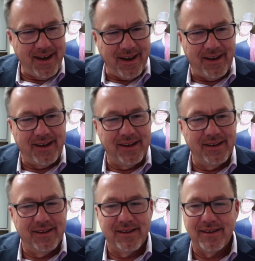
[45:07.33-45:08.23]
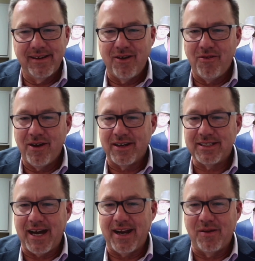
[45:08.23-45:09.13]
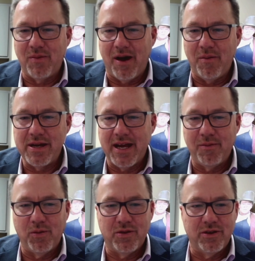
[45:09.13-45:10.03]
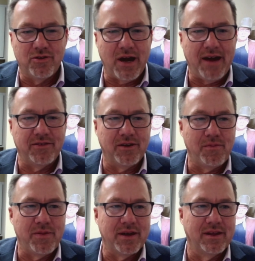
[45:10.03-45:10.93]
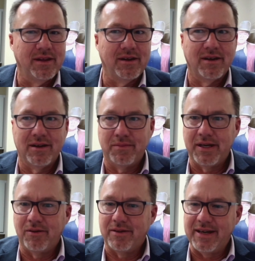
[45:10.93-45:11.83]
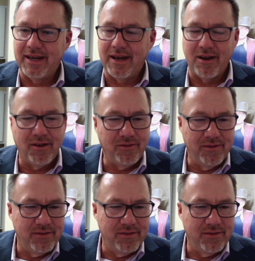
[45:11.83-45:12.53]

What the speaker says: level. Yeah. And, they're excited about being able to drive something that they're going to be able to take care of